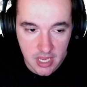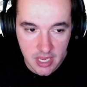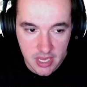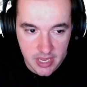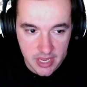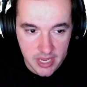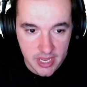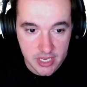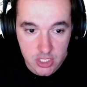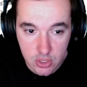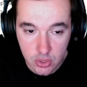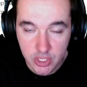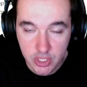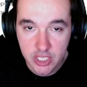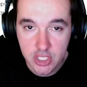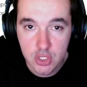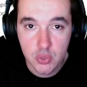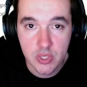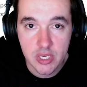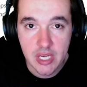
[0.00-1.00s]
and is looking
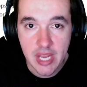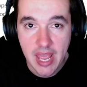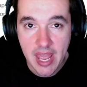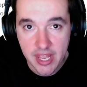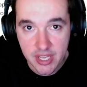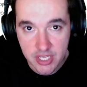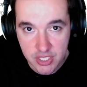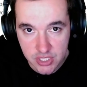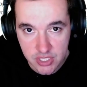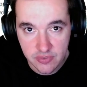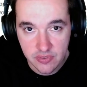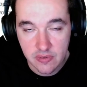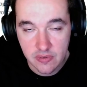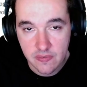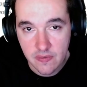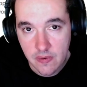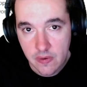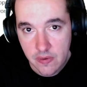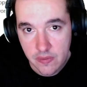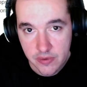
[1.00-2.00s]
to enhance even
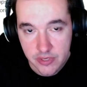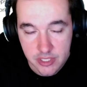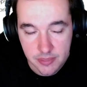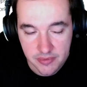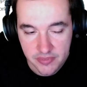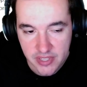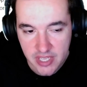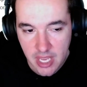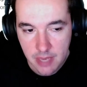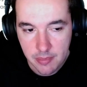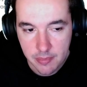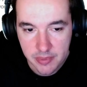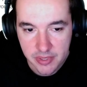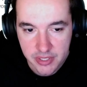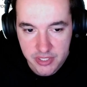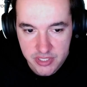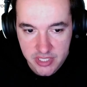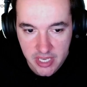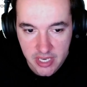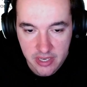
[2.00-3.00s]
further some of the capabilities
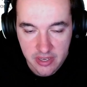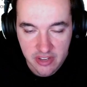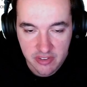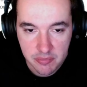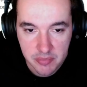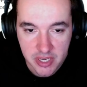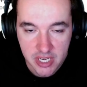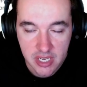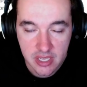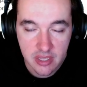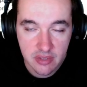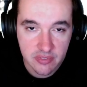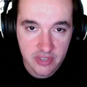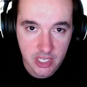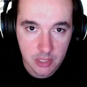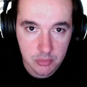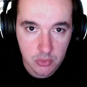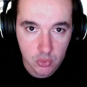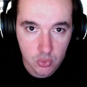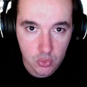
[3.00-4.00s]
that have been
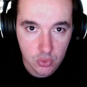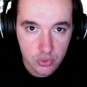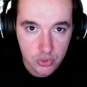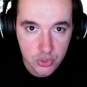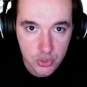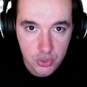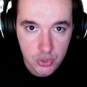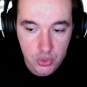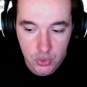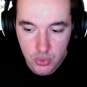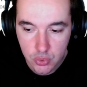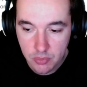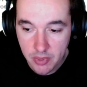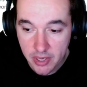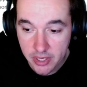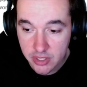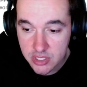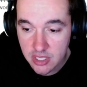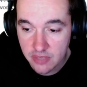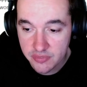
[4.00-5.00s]
available to
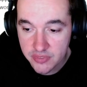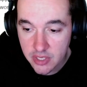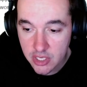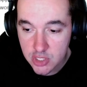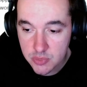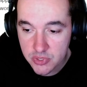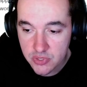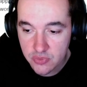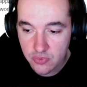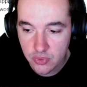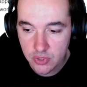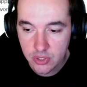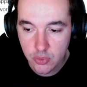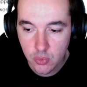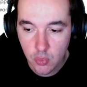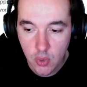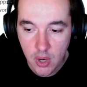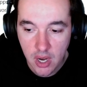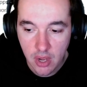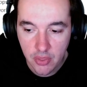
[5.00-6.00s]
Microsoft customers for a little
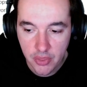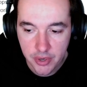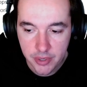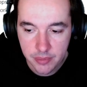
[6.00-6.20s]
while there.